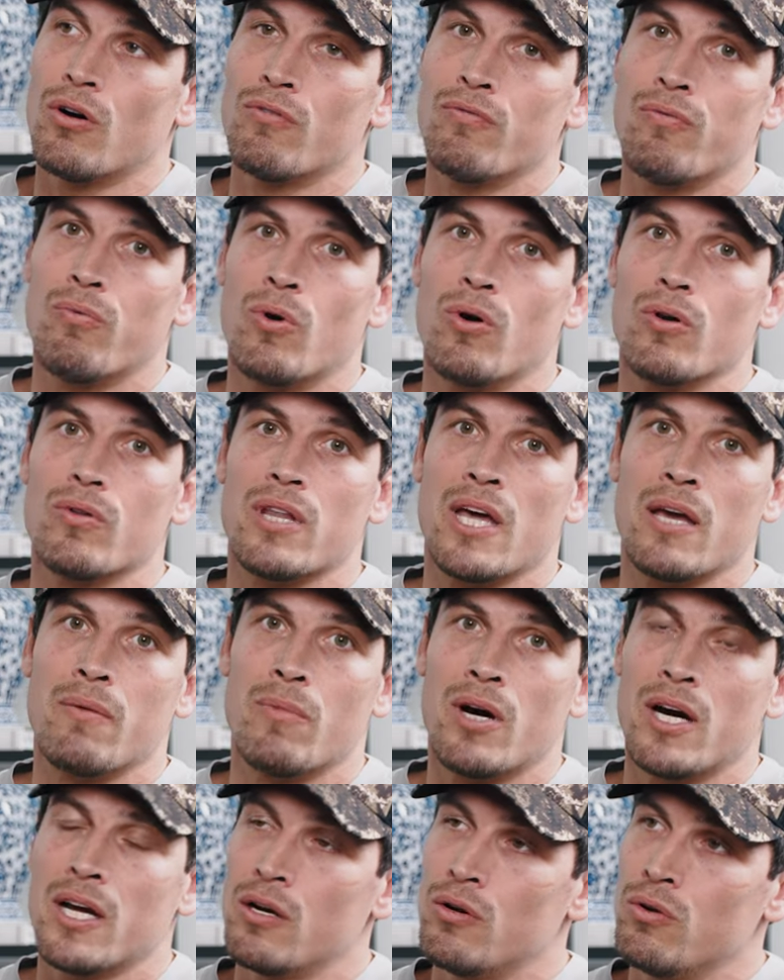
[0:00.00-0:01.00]
of what they
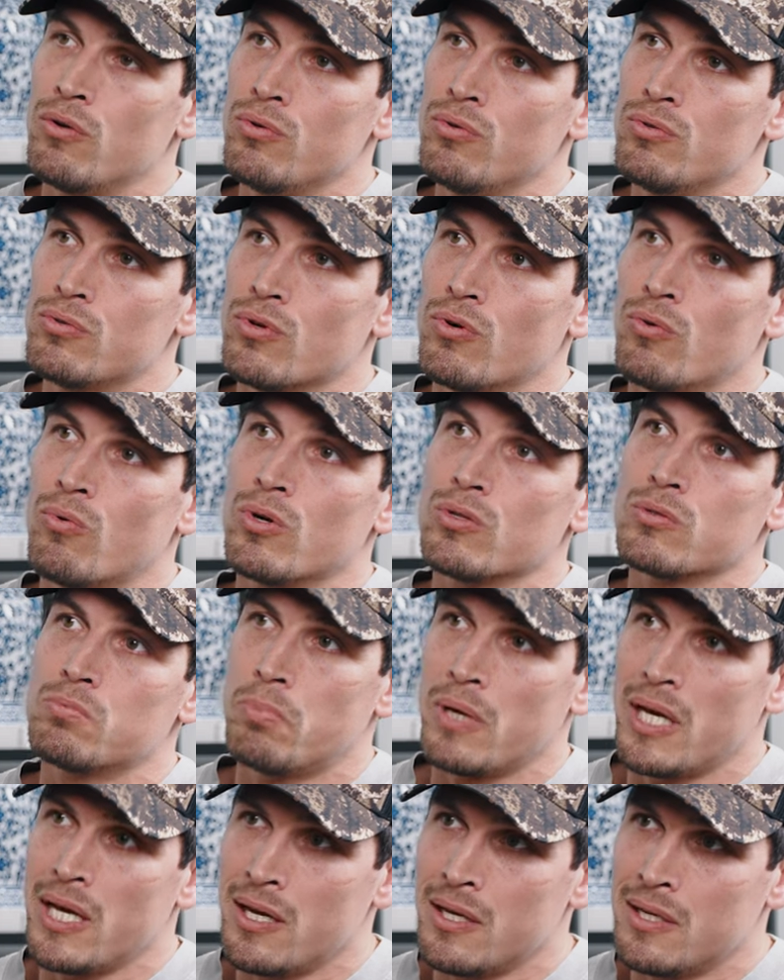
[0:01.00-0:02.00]
might lose or what's
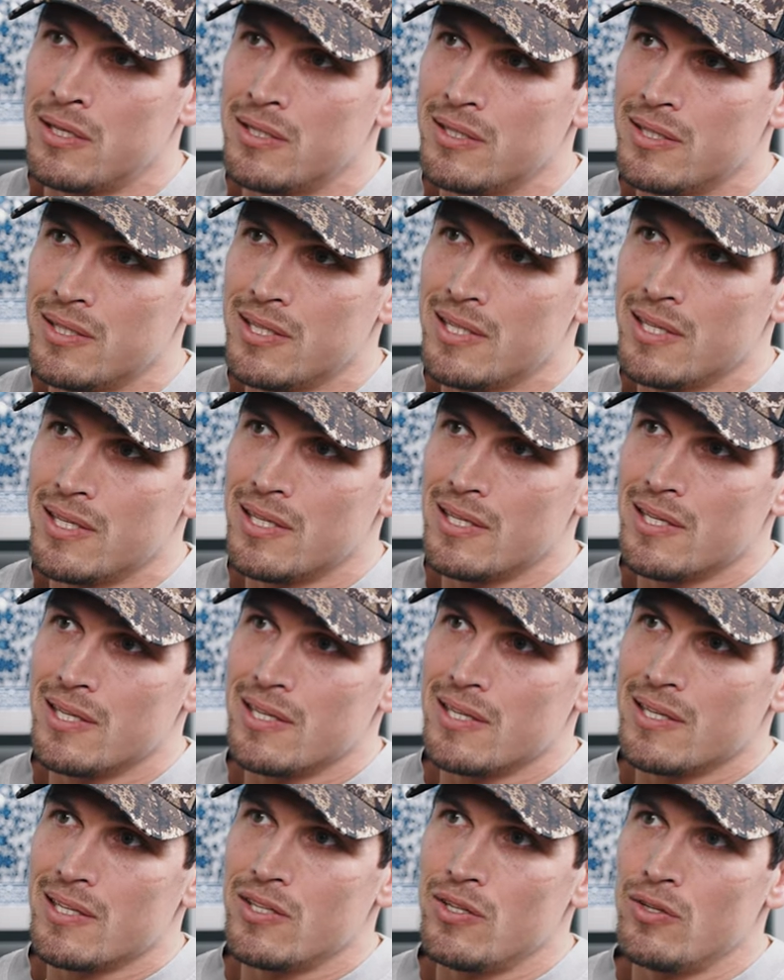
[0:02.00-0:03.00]
bad.
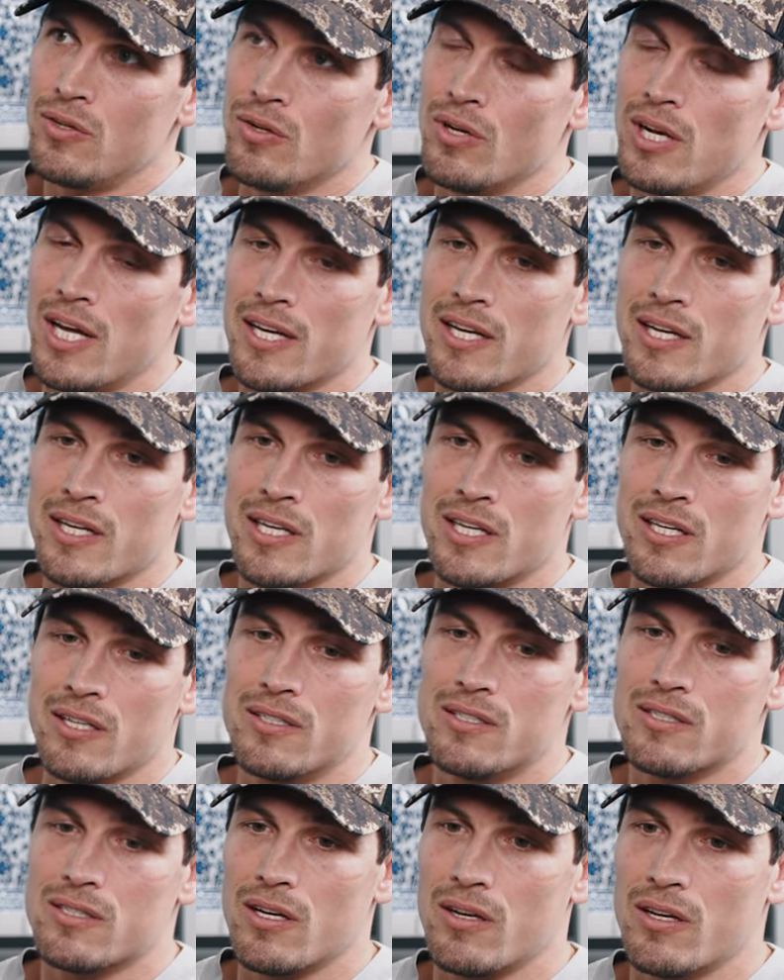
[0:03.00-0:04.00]
You know, like yeah. a
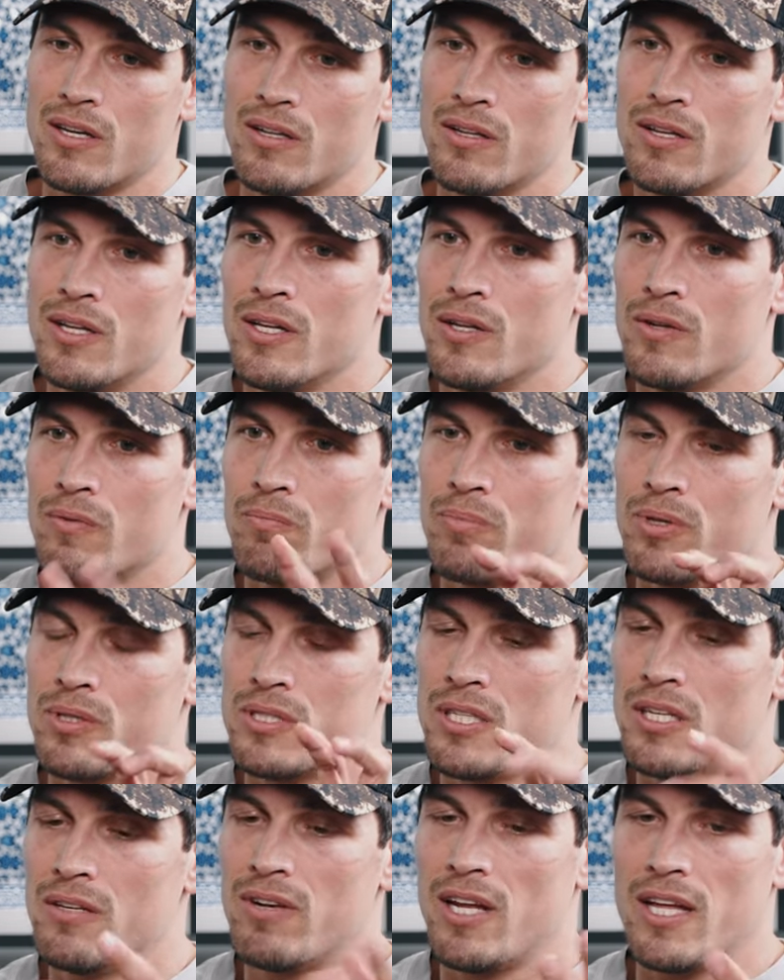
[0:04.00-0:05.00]
kid saying
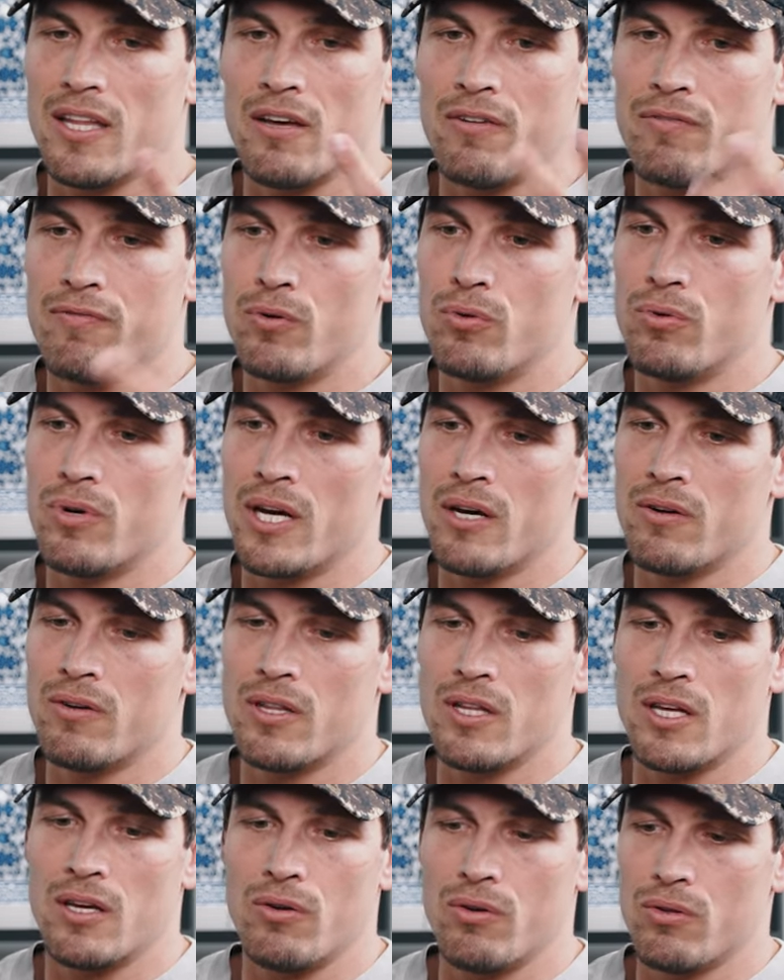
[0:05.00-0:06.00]
perceived like they fall down
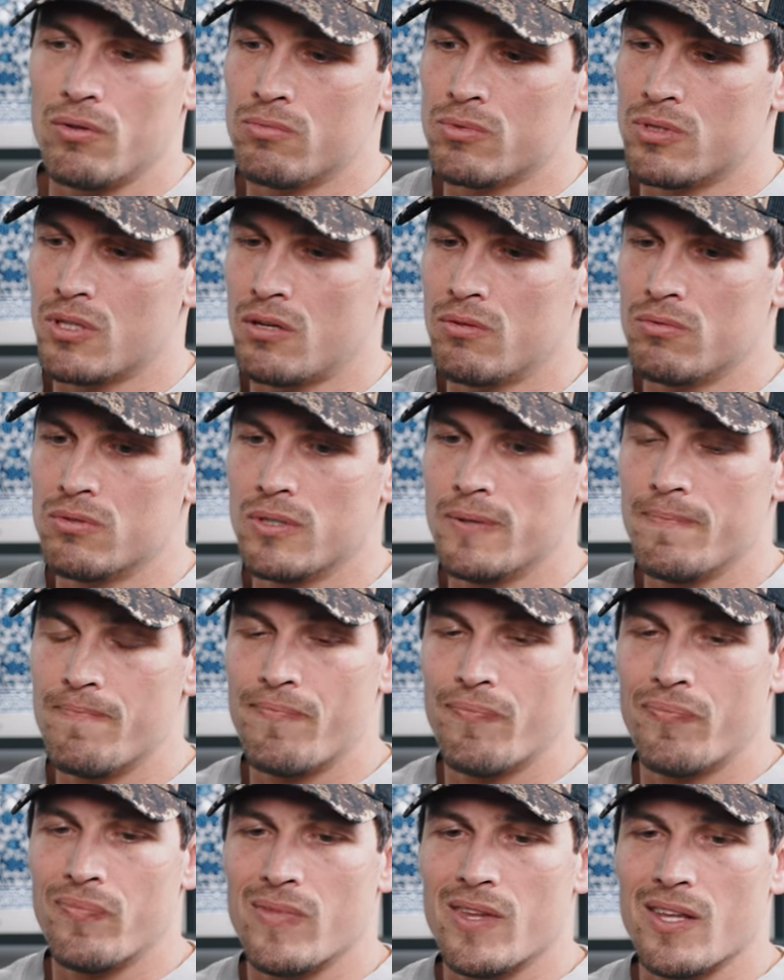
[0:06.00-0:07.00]
and they hurt themselves,
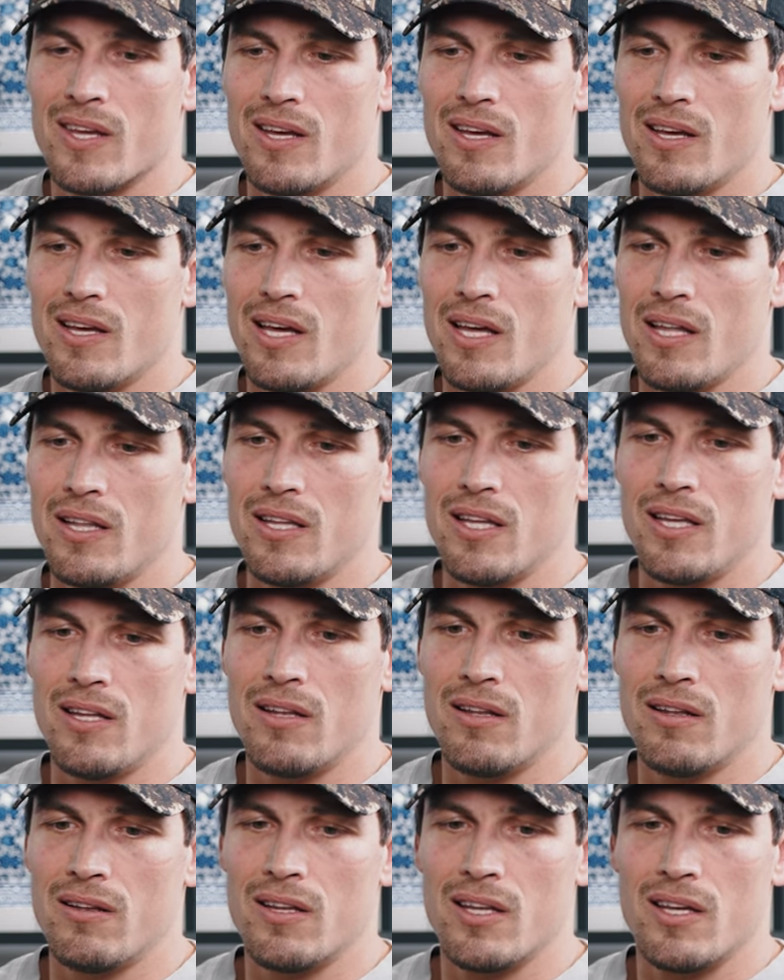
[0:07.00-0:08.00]
and
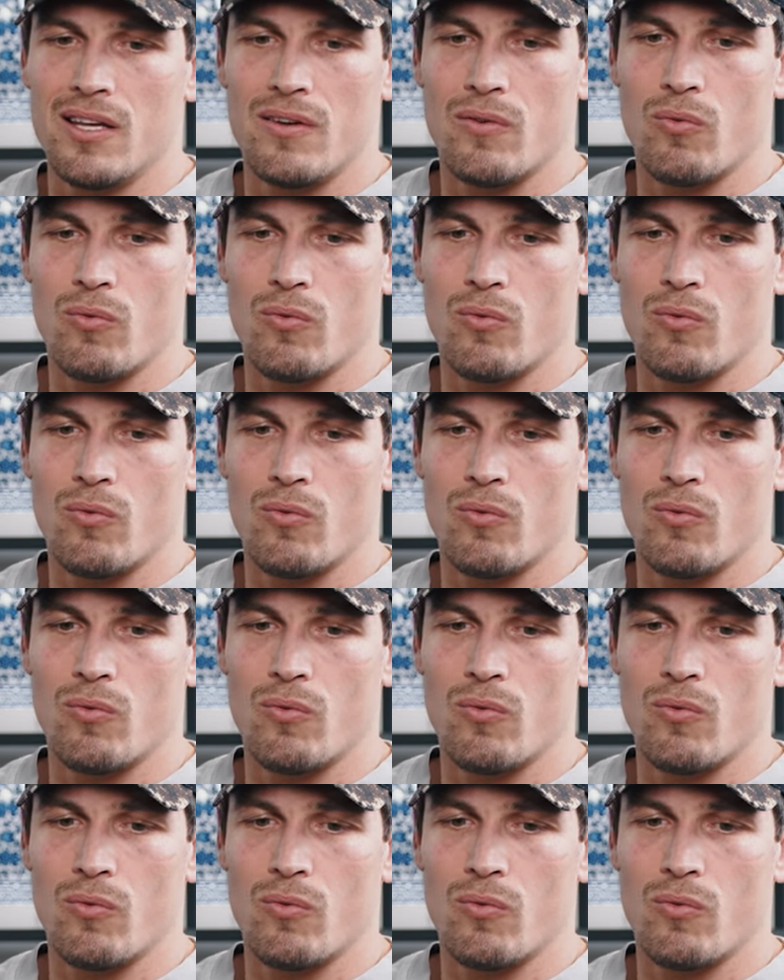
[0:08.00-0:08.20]
then